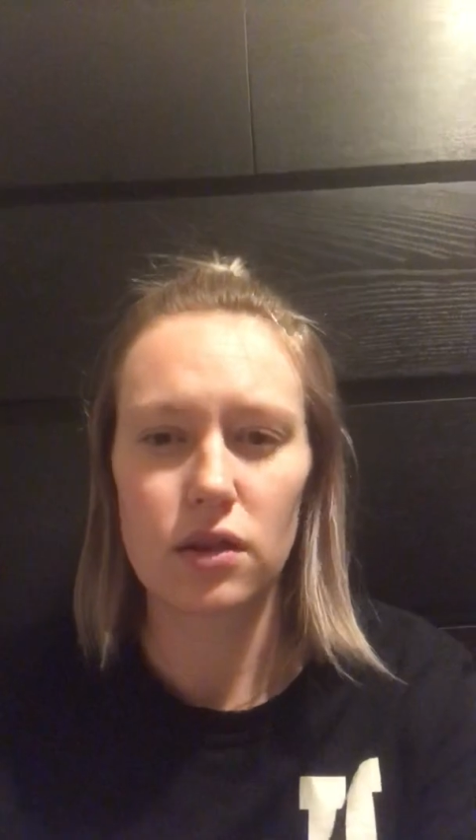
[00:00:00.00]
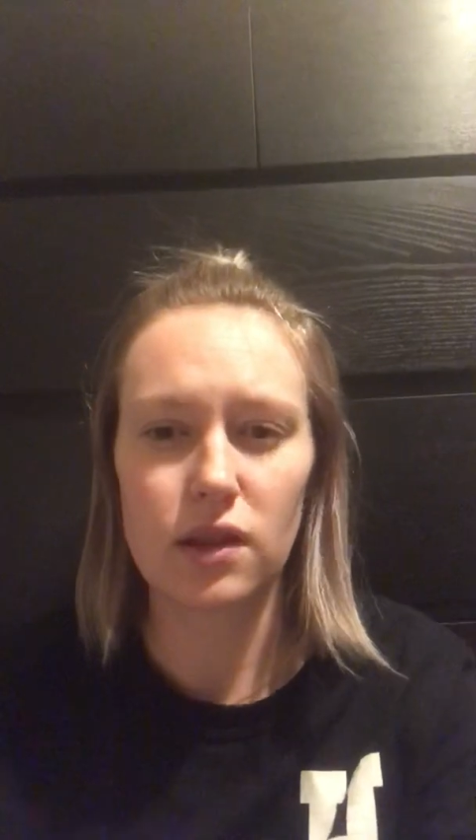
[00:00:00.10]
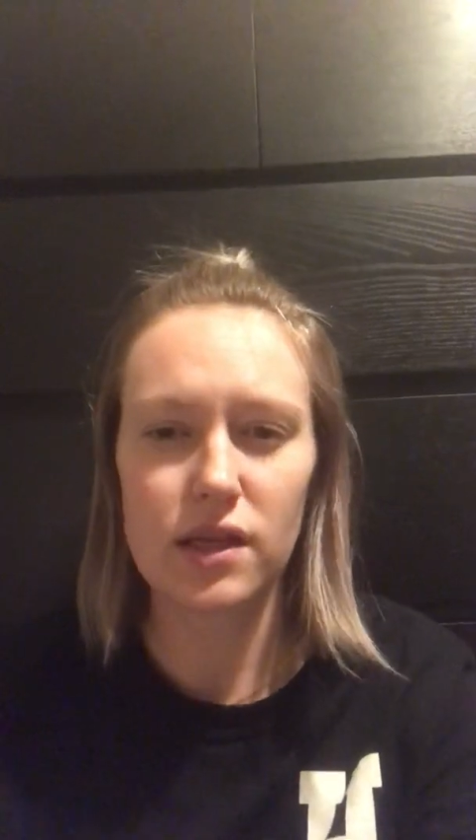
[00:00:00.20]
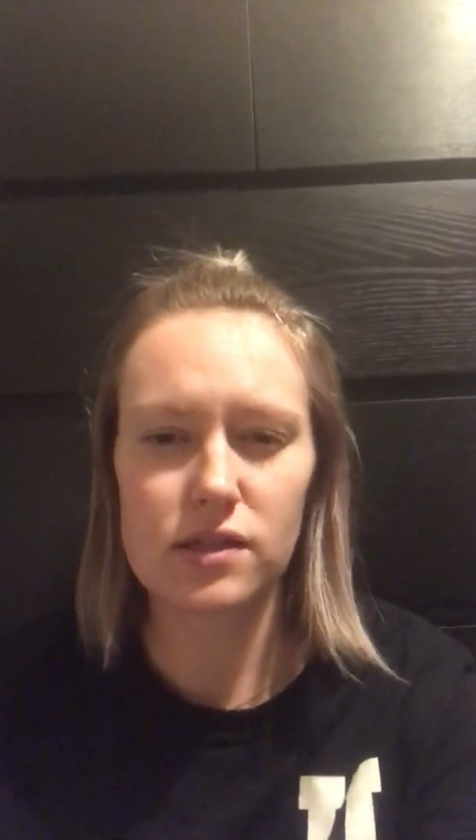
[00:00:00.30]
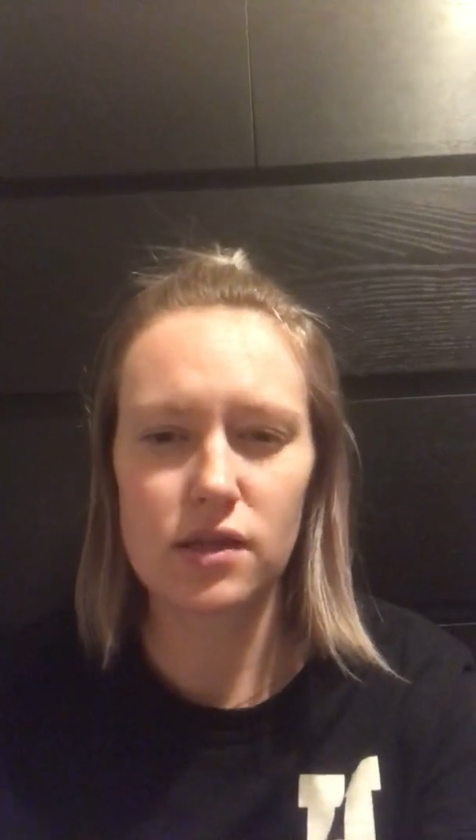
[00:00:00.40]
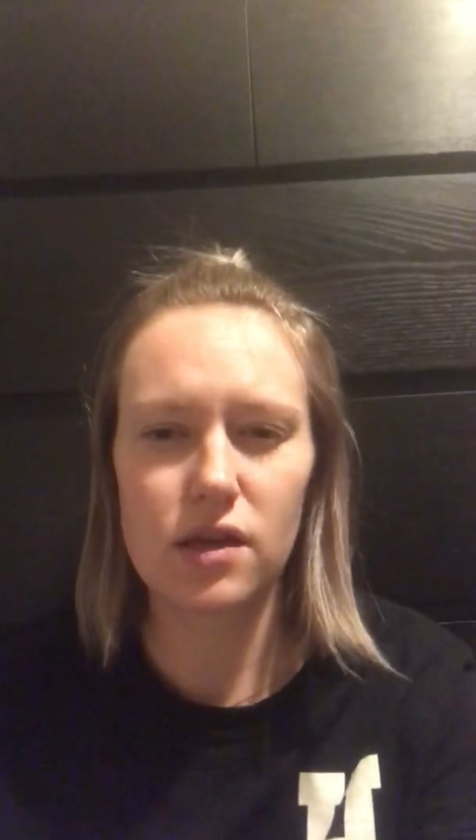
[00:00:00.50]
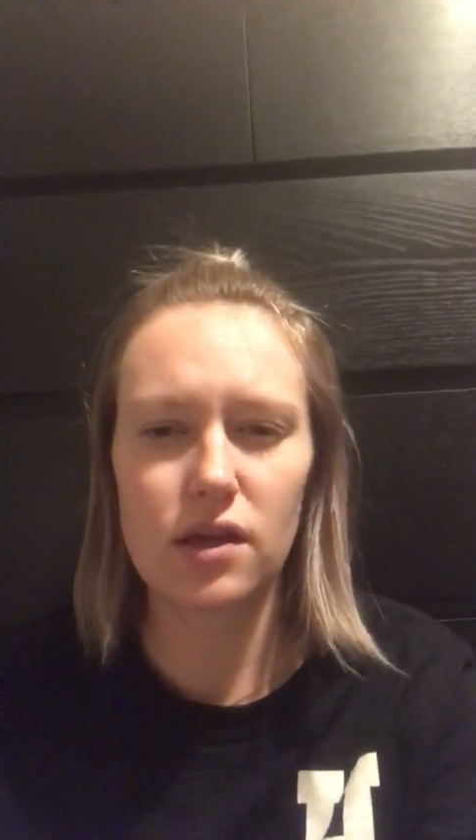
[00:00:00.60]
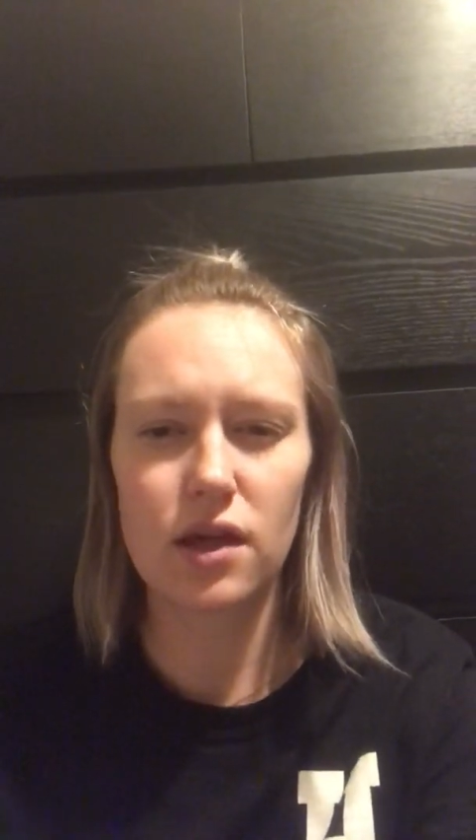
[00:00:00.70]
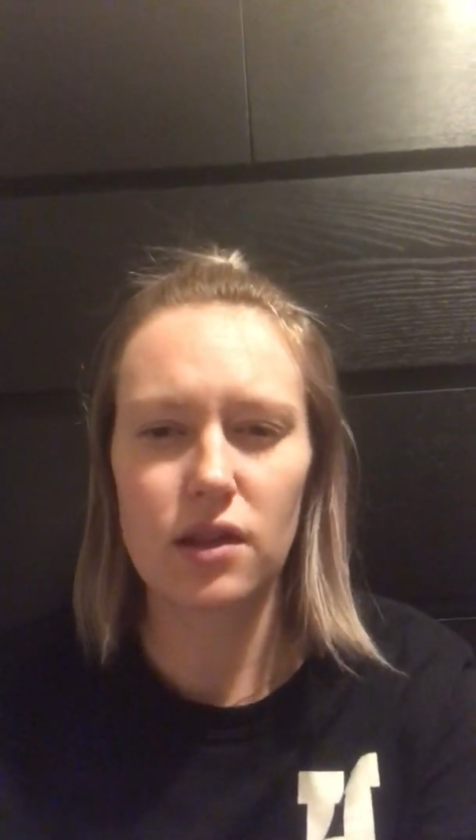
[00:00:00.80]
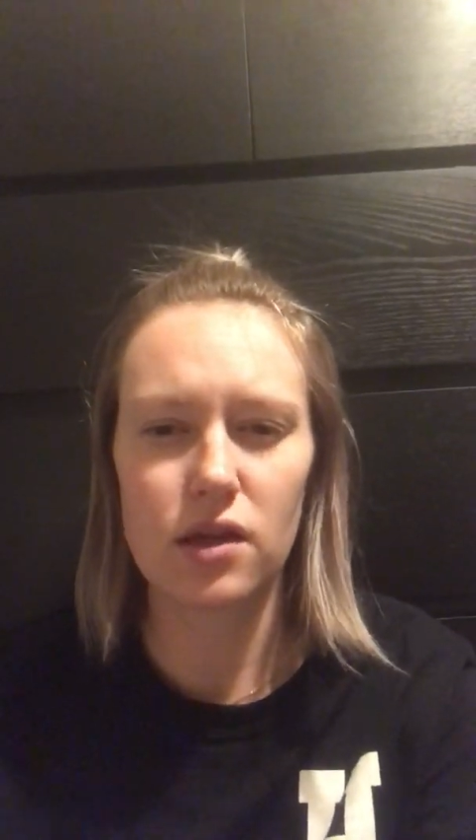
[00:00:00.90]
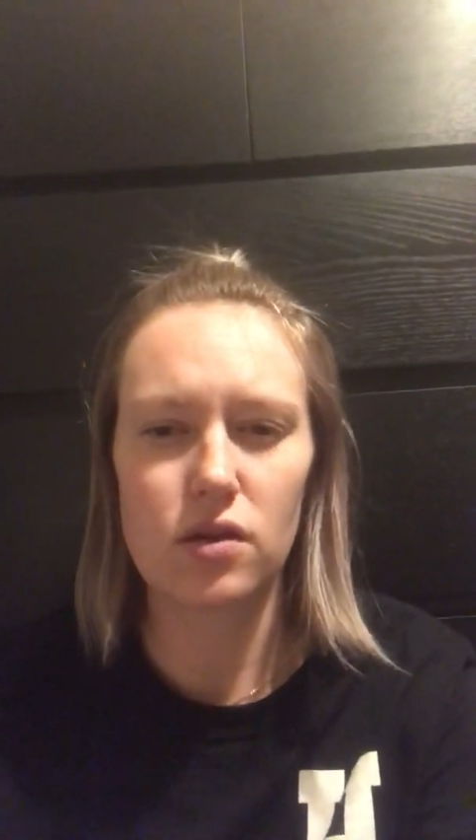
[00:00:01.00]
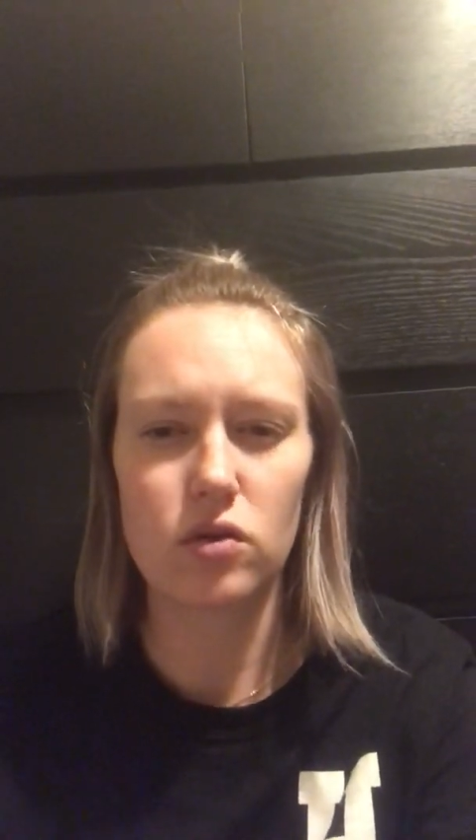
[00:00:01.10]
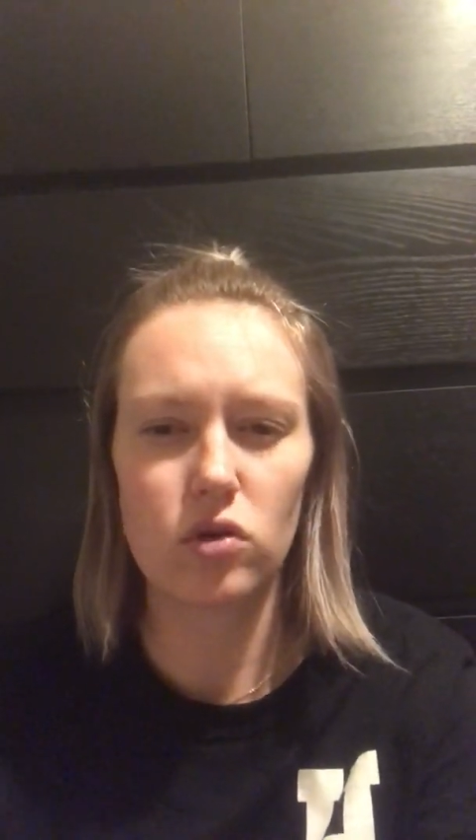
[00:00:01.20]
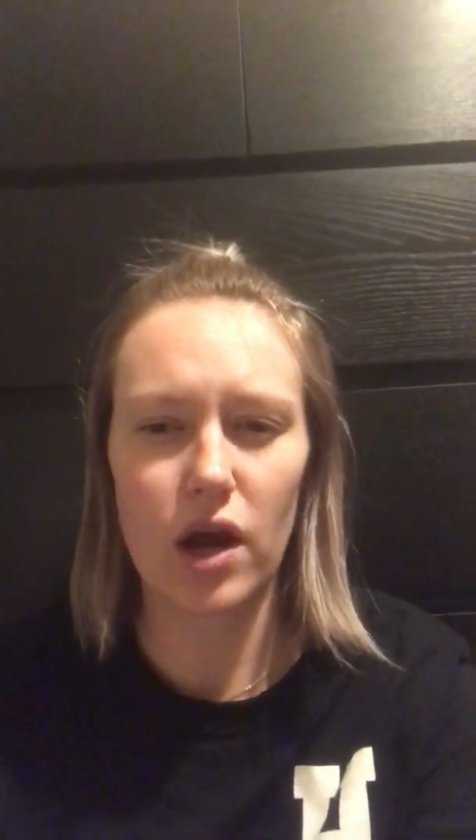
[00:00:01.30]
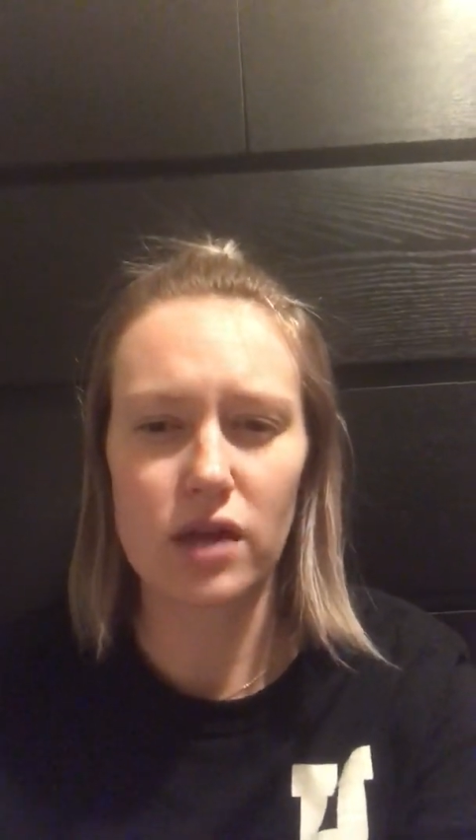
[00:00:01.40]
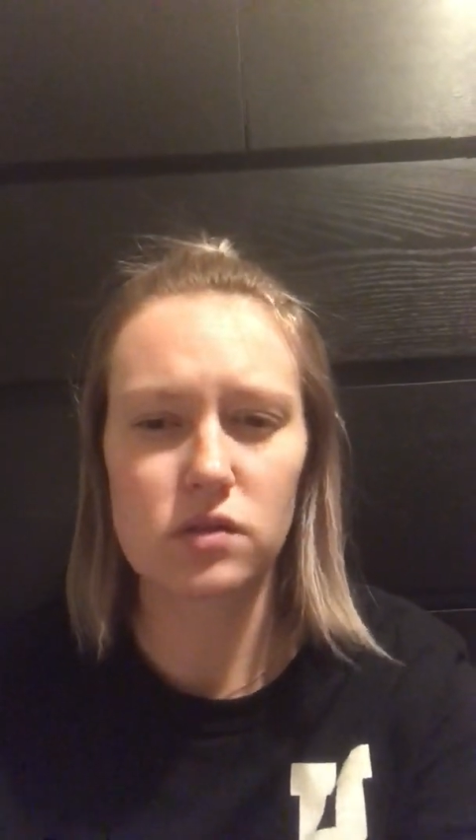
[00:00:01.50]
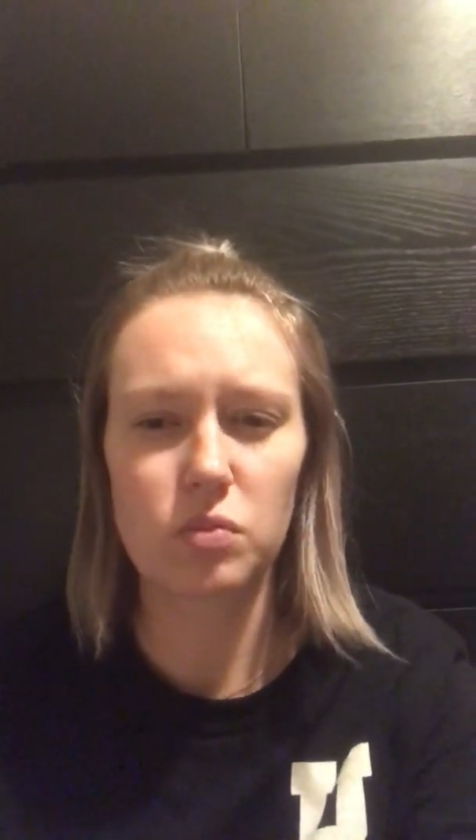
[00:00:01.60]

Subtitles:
listening and that you grasp